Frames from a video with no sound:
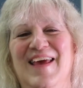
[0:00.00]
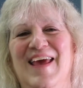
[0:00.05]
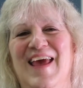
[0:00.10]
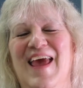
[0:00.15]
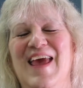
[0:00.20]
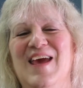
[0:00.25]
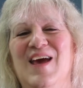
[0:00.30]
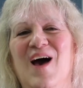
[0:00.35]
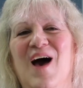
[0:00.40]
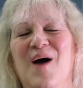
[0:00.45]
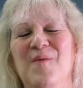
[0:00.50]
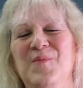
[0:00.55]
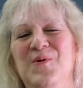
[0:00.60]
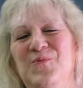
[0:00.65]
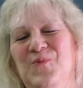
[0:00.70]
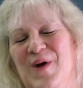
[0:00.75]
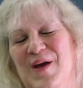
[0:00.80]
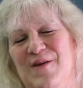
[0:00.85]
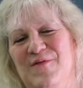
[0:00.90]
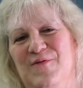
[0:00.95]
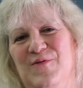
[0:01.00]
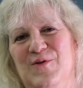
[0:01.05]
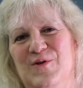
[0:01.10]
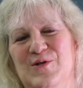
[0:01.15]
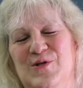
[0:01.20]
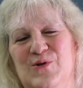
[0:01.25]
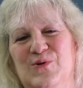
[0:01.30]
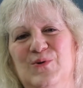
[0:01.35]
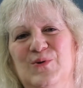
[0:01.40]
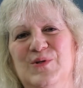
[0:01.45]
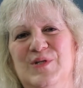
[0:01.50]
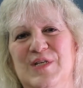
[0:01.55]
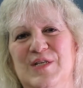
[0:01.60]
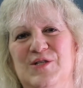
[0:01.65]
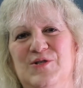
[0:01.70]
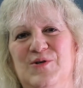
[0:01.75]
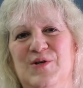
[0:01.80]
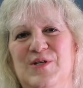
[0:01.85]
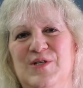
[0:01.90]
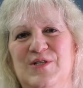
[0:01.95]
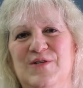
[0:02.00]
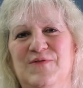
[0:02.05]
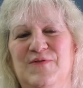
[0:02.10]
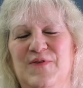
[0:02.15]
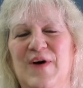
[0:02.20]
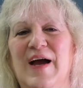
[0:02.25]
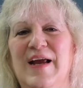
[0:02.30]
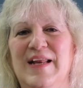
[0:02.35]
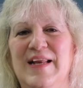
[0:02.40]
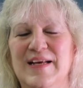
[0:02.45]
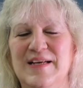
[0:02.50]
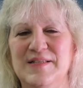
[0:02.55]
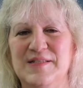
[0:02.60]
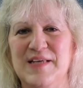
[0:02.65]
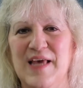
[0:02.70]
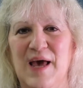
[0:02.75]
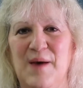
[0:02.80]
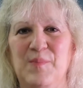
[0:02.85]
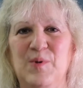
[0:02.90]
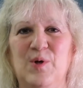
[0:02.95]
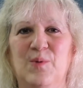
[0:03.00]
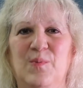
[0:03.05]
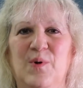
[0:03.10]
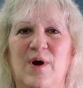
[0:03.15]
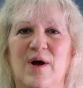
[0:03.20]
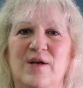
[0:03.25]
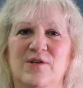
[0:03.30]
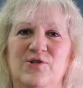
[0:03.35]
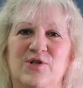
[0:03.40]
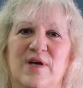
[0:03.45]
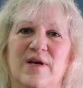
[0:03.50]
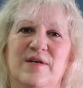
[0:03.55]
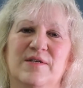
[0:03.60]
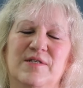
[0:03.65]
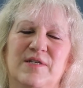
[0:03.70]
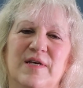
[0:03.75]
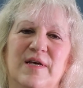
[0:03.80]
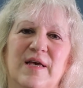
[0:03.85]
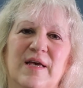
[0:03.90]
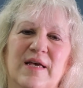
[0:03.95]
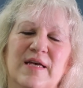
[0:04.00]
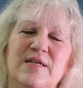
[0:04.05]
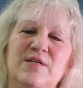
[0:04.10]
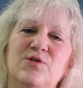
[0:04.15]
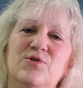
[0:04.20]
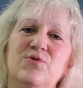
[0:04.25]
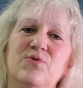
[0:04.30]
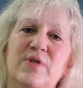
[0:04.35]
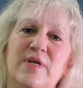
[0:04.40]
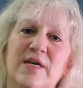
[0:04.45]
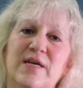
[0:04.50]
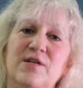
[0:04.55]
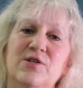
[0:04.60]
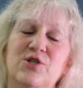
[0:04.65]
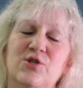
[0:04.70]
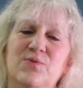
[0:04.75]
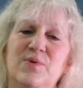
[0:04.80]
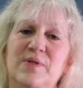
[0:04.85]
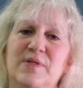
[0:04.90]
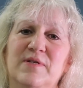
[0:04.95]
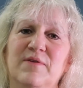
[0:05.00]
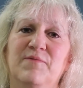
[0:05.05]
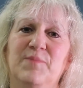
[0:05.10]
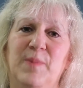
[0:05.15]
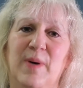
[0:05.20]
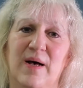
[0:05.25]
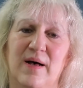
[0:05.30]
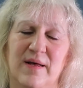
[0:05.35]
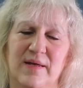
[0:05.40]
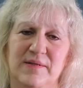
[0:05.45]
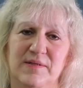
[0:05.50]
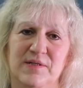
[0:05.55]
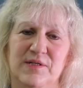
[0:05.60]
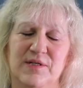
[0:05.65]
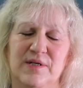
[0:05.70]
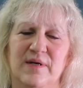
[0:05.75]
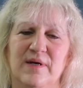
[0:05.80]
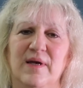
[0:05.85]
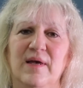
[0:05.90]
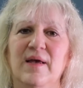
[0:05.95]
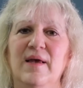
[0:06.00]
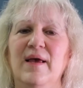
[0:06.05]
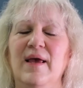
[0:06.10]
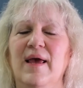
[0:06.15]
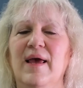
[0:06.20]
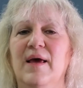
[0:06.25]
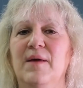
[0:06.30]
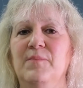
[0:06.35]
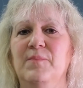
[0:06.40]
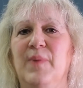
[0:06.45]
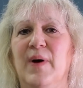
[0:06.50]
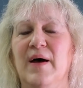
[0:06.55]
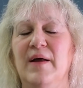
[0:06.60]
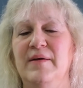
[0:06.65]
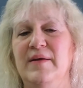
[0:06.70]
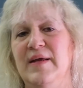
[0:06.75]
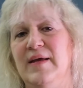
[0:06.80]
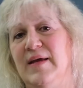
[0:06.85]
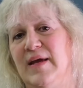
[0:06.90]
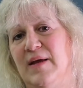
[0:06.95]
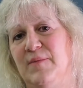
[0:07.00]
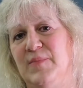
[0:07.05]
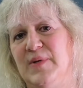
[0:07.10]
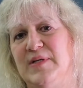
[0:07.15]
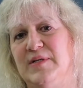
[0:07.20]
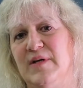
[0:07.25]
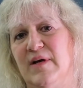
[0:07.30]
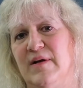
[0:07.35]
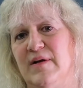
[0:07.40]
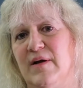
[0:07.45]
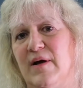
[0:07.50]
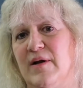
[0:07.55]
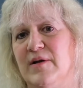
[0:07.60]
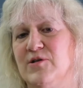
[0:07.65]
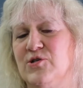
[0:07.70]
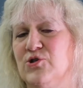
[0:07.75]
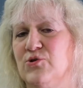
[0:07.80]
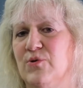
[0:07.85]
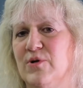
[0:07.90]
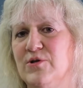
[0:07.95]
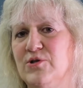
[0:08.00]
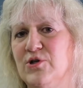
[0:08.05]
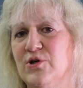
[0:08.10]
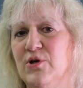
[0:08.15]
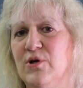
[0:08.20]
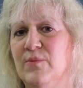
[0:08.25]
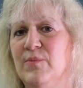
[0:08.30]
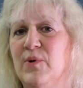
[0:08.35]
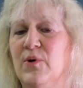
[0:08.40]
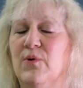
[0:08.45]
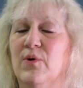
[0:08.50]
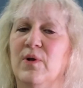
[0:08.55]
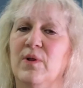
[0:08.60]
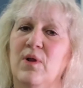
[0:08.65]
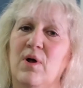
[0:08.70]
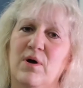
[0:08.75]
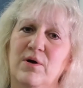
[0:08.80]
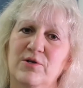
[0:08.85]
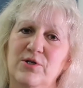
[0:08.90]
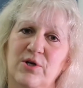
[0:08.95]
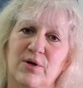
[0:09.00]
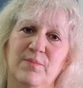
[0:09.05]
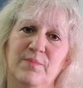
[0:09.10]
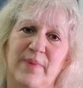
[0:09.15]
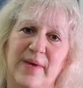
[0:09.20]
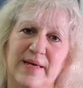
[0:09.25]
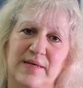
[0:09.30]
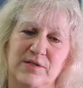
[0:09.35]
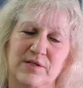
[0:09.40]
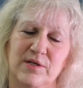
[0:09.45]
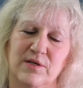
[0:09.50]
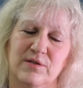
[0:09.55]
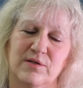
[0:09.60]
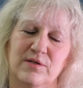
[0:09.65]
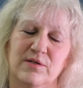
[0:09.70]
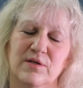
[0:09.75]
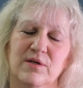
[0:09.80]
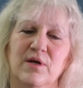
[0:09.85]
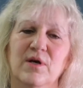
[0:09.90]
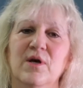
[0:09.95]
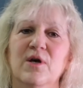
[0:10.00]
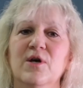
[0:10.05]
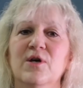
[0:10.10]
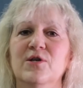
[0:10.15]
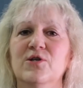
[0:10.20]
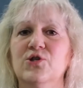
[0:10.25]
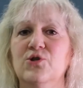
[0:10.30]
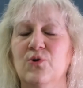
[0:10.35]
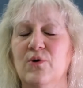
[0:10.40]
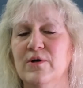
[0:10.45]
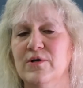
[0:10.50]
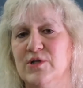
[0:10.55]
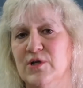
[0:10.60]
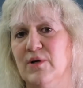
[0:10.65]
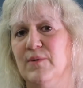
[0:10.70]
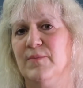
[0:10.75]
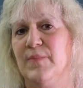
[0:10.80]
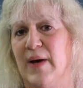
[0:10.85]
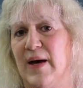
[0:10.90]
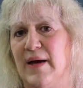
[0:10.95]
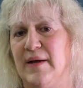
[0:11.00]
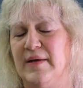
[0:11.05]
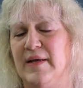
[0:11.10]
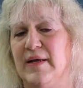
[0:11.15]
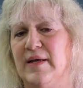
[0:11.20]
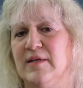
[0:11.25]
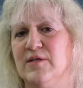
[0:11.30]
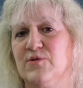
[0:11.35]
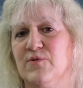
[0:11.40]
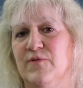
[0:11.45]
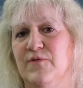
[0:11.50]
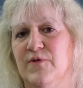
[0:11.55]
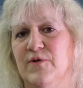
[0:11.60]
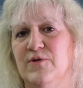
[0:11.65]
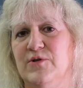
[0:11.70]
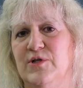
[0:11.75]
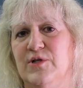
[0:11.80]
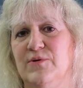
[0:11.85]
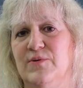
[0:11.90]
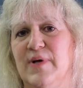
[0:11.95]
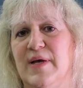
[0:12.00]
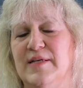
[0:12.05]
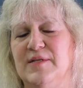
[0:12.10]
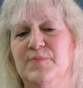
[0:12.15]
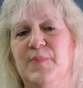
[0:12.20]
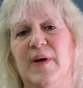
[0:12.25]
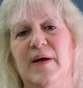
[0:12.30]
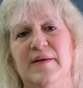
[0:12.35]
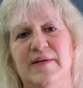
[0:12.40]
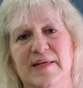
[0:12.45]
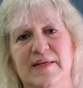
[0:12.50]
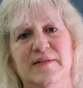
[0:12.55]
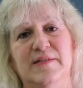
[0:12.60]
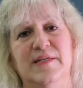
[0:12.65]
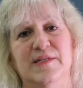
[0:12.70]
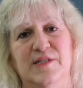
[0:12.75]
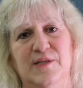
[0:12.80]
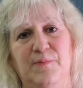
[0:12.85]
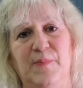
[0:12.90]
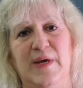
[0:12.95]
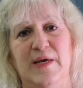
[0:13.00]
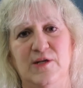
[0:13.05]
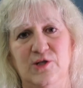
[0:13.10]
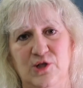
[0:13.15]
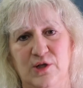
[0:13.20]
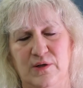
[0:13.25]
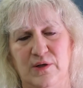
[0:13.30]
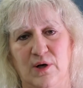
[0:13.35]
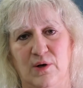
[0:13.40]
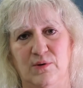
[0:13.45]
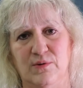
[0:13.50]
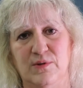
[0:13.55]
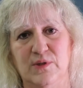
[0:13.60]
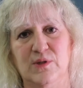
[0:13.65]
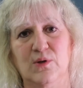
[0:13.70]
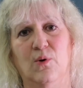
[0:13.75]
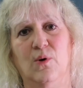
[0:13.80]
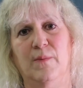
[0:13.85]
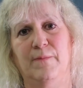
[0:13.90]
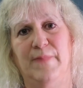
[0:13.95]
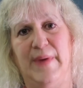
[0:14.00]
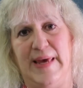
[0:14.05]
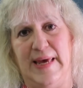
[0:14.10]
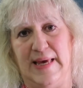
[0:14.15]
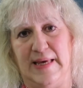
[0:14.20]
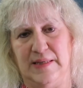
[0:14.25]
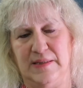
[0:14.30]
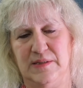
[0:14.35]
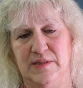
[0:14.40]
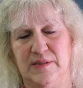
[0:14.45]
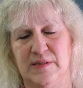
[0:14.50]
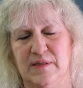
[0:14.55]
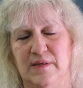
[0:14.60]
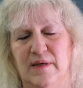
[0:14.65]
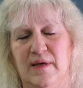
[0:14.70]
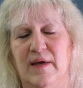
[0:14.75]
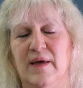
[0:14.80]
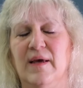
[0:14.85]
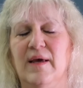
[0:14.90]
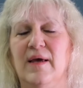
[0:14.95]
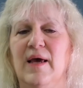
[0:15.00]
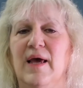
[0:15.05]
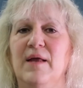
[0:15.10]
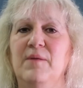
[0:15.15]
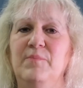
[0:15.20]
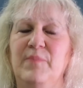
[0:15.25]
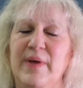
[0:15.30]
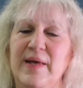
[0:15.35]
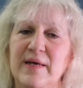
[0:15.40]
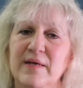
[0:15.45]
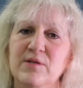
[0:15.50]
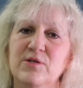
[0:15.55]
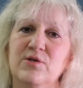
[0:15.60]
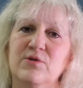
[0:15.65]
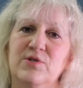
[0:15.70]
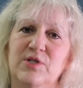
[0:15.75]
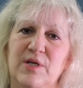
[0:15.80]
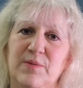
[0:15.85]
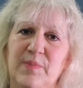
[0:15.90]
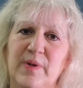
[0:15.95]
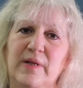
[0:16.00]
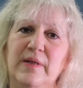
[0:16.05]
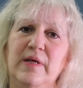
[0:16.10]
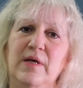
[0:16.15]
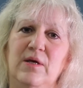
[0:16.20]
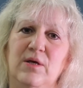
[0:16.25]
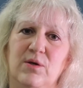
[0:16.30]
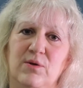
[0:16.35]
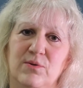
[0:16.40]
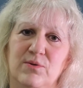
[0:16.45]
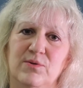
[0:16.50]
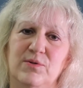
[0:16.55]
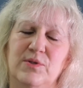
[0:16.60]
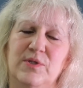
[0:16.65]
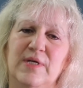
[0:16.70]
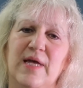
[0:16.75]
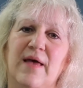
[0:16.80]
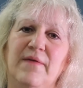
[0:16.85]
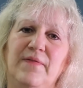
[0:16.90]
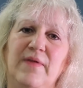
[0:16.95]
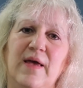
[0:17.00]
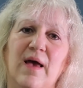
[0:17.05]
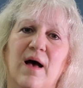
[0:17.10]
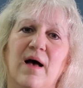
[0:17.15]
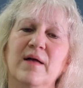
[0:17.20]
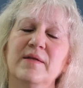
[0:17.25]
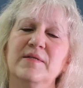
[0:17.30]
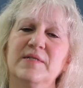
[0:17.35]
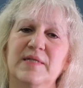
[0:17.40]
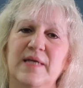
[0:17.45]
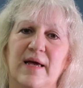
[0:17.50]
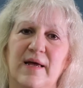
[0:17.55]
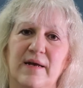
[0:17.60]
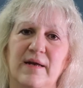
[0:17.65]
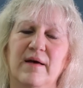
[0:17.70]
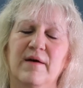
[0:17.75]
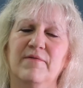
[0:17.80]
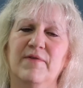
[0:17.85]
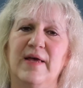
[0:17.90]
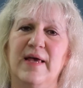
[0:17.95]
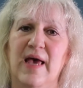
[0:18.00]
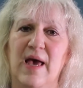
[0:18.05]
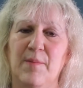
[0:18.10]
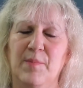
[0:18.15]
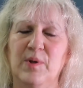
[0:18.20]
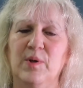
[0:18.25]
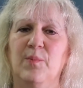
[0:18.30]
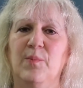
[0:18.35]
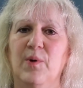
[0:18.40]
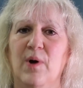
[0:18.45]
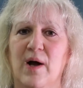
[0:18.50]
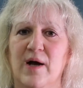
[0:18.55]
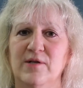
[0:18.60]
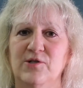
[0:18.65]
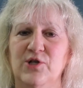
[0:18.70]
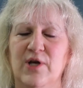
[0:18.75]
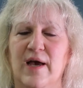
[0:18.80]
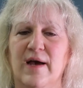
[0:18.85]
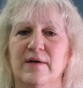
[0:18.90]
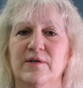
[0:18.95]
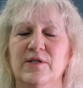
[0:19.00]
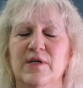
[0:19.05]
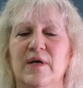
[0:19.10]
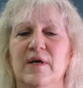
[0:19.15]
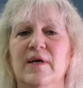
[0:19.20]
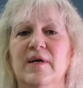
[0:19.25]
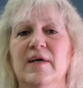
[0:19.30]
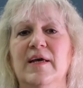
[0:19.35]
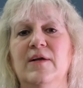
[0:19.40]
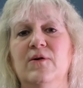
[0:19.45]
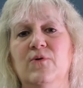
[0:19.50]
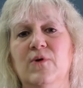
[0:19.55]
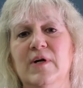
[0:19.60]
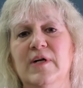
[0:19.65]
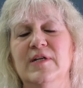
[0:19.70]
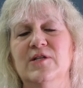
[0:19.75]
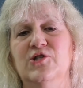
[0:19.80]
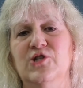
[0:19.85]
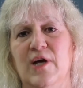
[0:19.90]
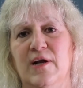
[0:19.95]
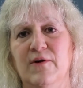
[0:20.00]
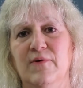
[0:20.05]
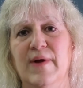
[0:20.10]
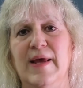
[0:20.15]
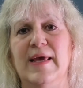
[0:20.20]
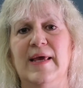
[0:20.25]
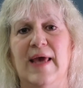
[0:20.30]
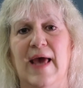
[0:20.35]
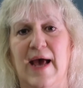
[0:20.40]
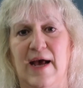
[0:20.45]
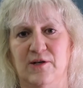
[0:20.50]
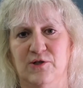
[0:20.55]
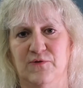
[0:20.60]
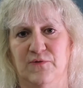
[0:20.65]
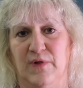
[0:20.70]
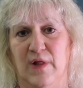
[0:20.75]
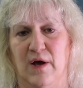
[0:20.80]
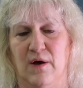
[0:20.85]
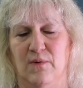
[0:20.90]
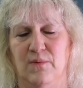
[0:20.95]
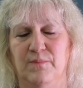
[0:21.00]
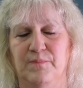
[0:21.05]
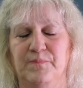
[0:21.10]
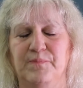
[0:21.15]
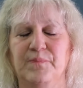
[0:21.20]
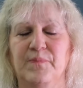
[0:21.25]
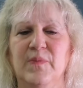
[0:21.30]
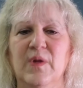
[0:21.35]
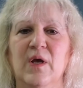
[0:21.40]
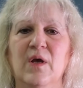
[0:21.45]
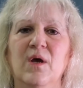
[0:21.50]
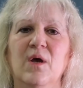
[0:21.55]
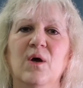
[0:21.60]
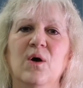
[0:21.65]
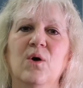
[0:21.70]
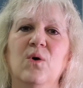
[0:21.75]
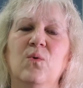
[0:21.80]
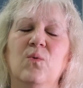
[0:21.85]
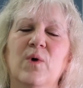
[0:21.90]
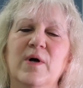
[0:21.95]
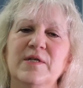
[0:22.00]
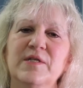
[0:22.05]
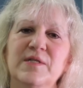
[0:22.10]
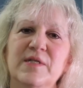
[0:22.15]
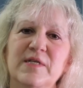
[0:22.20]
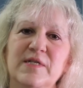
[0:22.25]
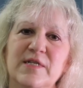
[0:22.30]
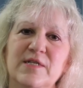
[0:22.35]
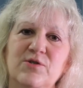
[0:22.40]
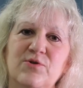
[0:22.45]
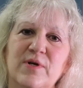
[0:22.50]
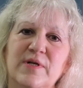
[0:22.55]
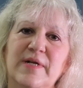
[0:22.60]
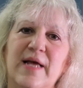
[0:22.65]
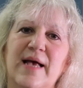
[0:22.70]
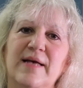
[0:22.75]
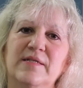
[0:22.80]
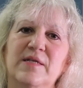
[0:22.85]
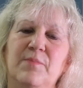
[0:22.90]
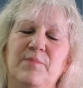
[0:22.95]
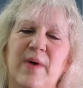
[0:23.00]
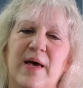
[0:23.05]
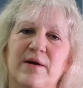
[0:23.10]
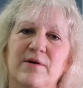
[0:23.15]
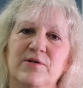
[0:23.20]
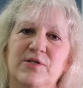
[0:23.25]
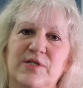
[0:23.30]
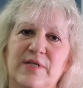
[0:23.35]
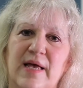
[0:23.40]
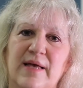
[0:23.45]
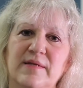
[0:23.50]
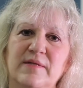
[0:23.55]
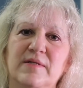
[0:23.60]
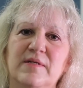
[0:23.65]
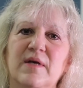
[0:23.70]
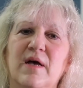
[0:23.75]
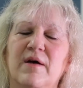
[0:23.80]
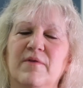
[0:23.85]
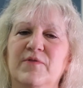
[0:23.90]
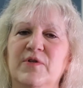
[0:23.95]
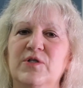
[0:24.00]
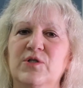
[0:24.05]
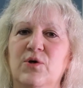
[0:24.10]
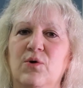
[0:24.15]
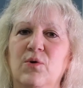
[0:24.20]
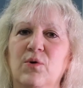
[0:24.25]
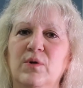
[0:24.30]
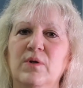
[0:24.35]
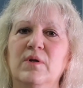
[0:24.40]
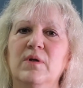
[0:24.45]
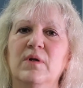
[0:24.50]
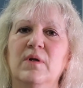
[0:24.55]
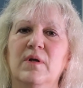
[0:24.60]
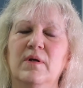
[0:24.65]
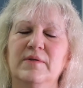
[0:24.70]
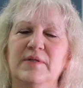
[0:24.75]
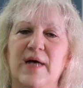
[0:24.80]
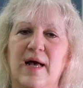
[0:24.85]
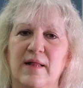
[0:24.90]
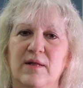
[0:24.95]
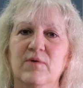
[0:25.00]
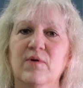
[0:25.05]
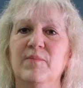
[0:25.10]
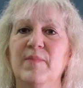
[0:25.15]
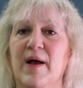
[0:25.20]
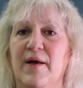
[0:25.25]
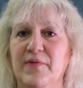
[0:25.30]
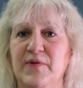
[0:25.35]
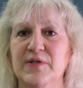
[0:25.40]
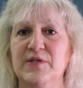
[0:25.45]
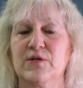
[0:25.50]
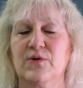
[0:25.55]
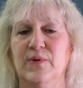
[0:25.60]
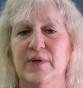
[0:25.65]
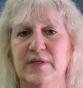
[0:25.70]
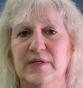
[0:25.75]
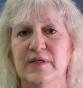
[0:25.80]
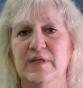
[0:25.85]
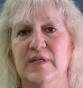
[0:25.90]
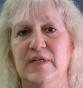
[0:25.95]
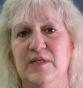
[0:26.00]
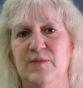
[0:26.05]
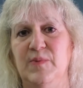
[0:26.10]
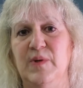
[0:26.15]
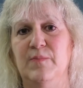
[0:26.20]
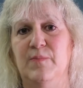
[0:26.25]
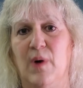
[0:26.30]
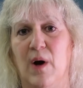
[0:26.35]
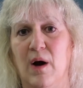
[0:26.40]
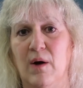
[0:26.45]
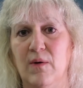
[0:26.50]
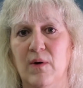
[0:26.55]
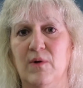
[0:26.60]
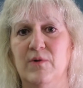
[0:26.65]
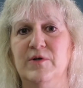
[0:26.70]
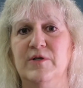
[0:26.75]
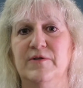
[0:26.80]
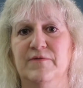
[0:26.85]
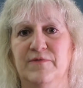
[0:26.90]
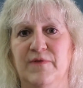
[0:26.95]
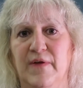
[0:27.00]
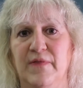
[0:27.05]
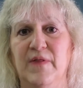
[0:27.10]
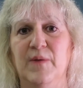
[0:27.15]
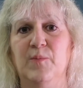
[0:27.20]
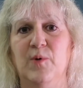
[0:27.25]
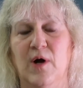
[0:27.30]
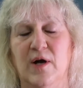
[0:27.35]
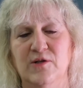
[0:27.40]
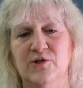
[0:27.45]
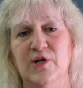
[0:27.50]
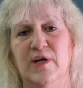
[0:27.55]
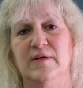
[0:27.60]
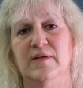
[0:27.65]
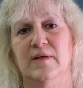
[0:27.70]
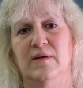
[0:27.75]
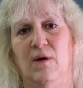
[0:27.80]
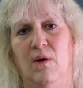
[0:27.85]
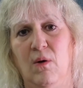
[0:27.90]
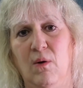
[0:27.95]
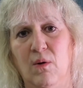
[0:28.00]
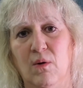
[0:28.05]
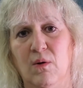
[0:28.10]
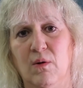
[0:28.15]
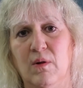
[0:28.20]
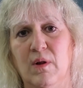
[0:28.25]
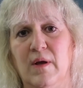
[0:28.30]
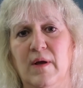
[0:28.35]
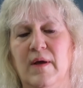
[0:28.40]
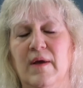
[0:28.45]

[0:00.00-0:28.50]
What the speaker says: A common way for school districts to finance capital projects is through the issuance of bonds. And bonding can be done on a short-term or a long-term basis. Short-term bonding is referred to as bond anticipation notes, or BANs. And BANs are typically used at the onset of a capital project in order to generate cash flow. Once the district has a better sense of the total dollar amount that's going to need to be borrowed to fund the project in whole,